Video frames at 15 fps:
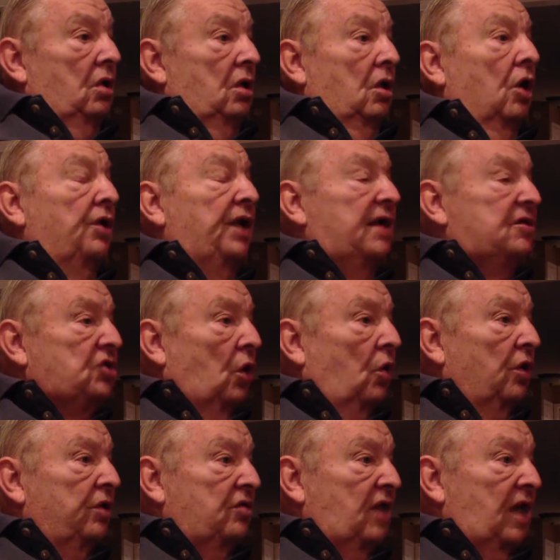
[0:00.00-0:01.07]
her next
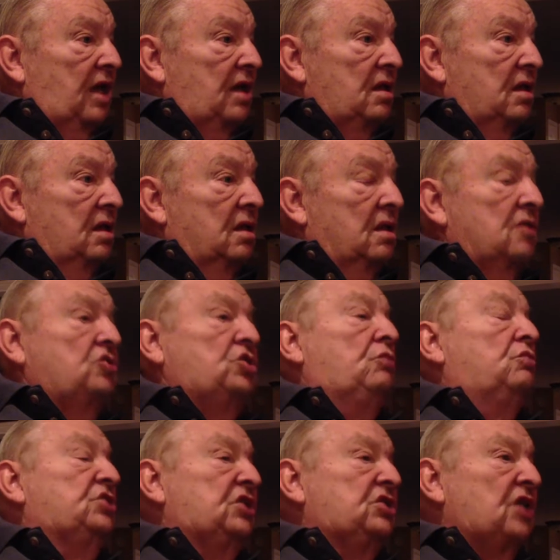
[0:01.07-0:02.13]
court date. She
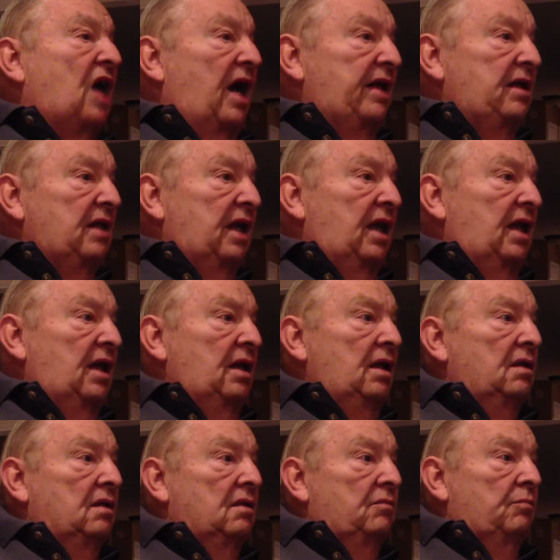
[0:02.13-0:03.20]
was assigned a
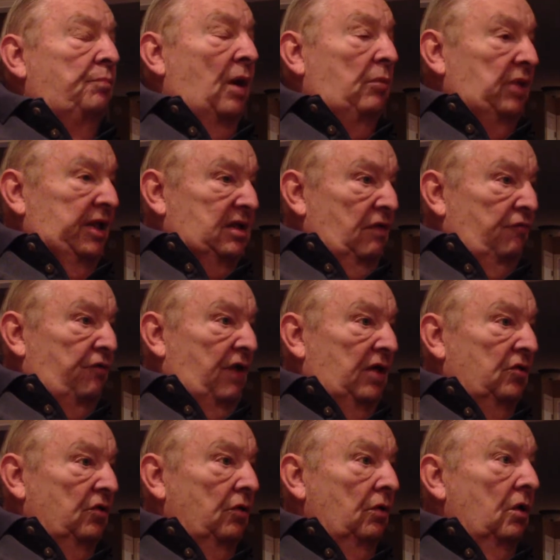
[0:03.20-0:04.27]
public
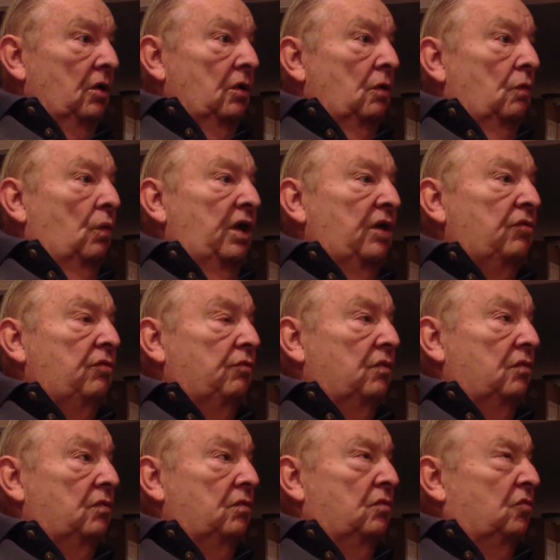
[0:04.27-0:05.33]
defender with
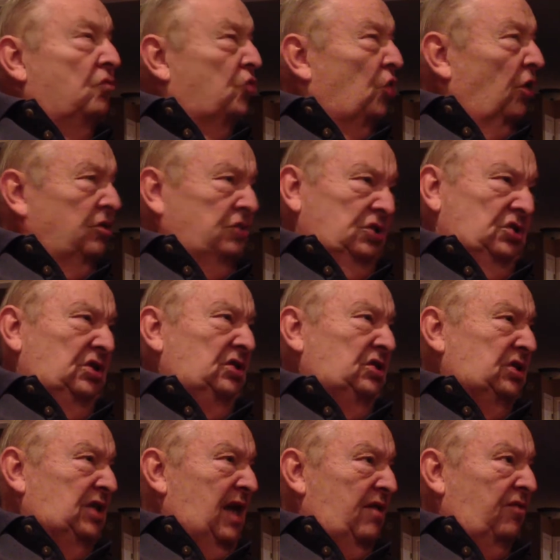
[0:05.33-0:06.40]
charges
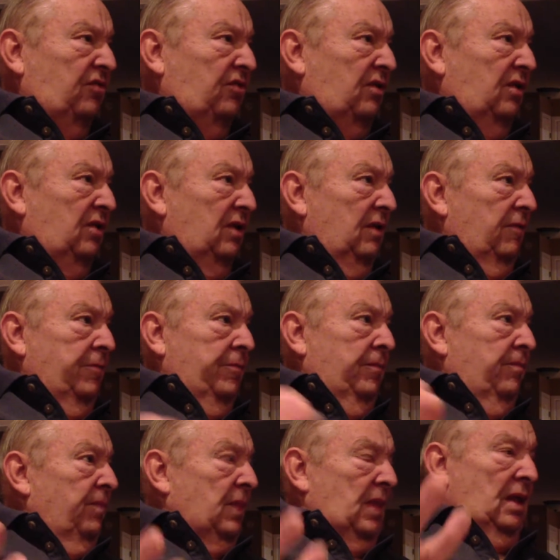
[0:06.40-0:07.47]
assessed.
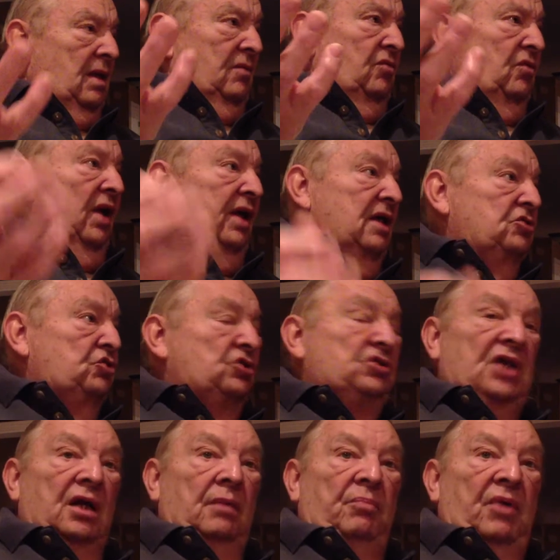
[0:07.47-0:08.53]
So I guess she's
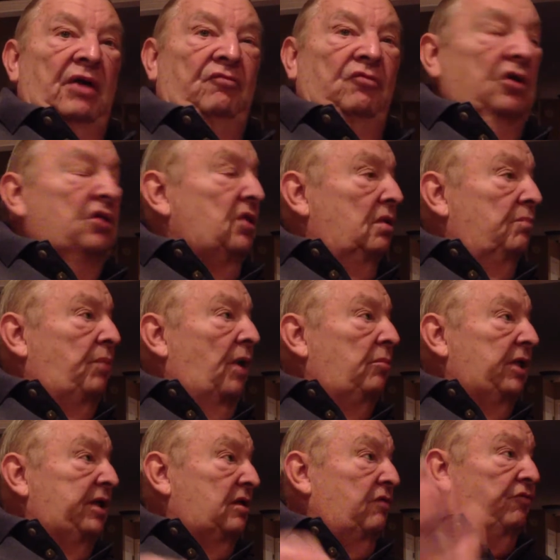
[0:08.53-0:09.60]
got to pay for a
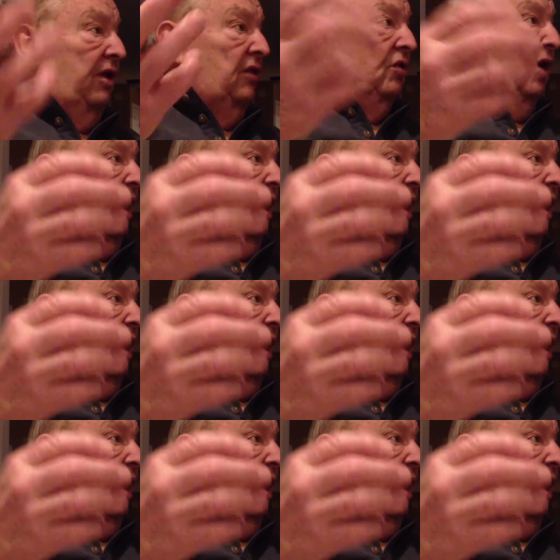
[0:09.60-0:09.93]
public defender.